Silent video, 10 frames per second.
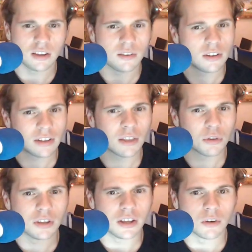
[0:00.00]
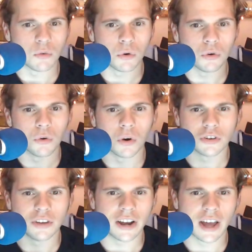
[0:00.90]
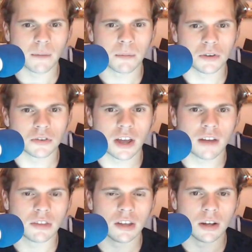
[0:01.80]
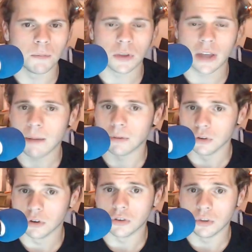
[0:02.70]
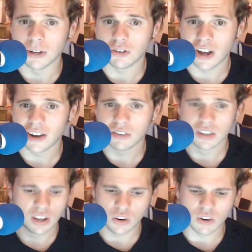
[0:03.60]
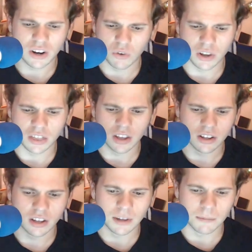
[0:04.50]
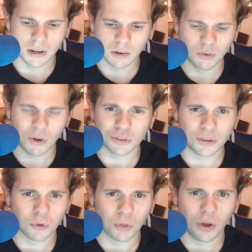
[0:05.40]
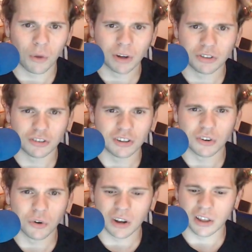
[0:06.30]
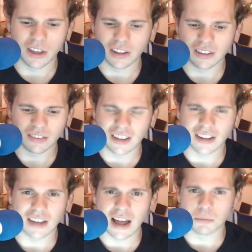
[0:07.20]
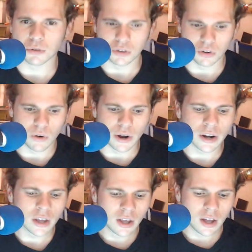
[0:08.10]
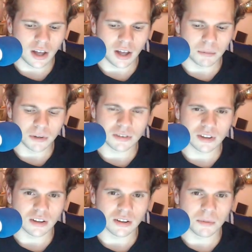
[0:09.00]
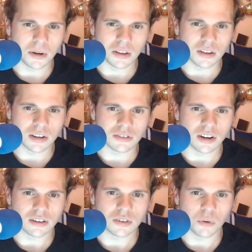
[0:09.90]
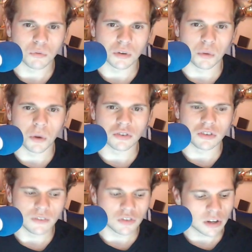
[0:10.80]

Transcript: download the uh, Roku RTN app because they have the um, Capital OTB channel. Great, great thing. Um, and all summer long watching Saratoga on that. that that's absolutely great. Uh, but uh, admittedly, like I said, don't really watch TVG.